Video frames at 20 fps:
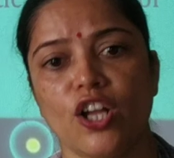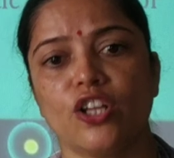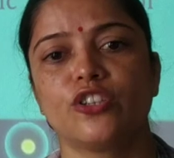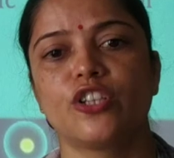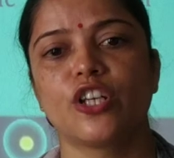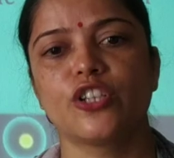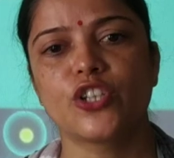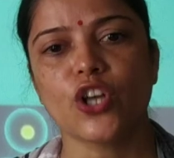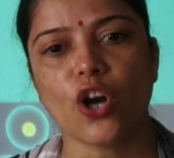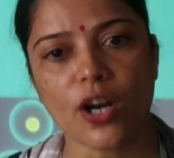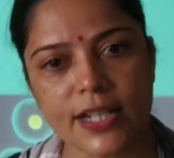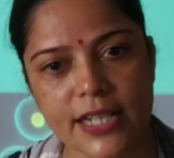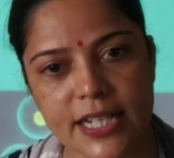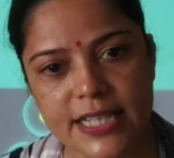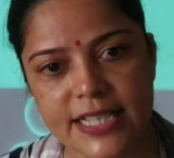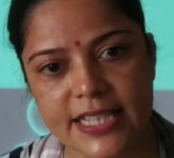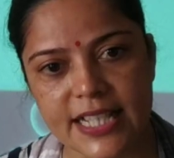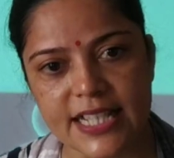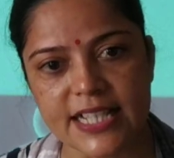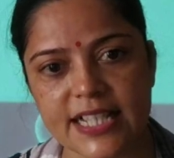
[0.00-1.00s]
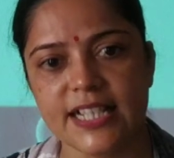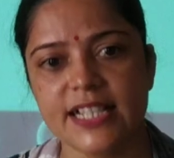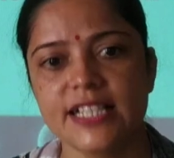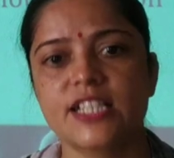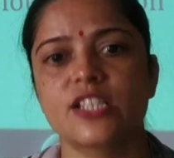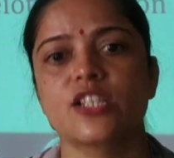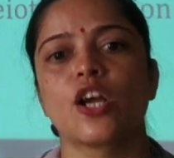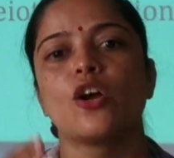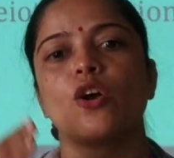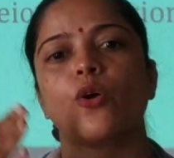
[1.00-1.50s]
The daughter
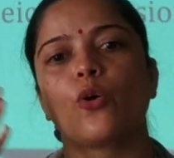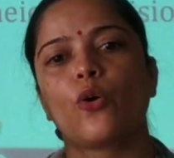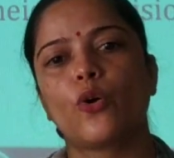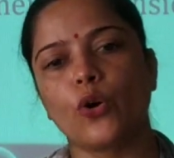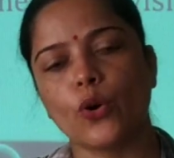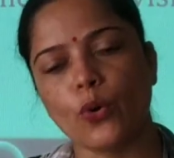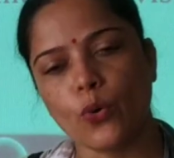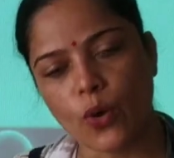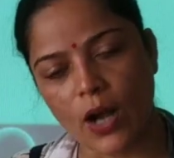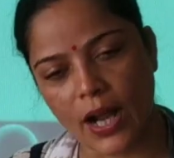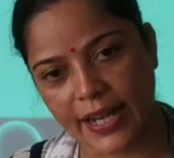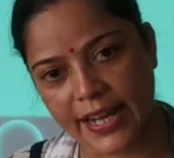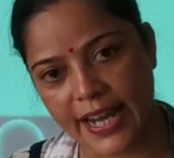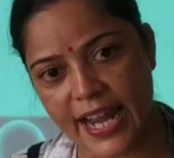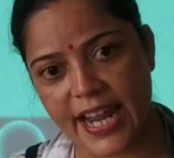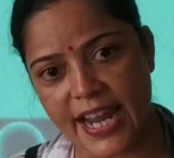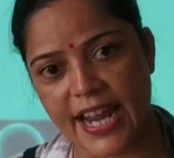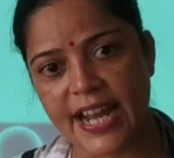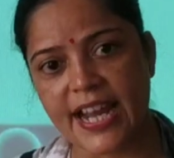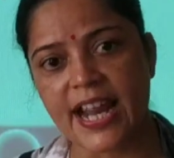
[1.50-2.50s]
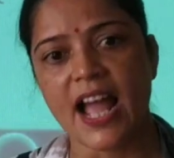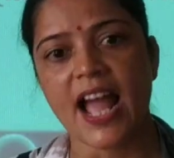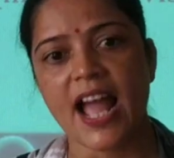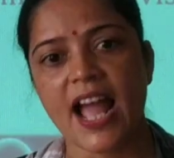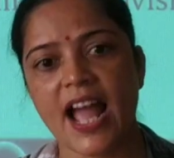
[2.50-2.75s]
cells grow again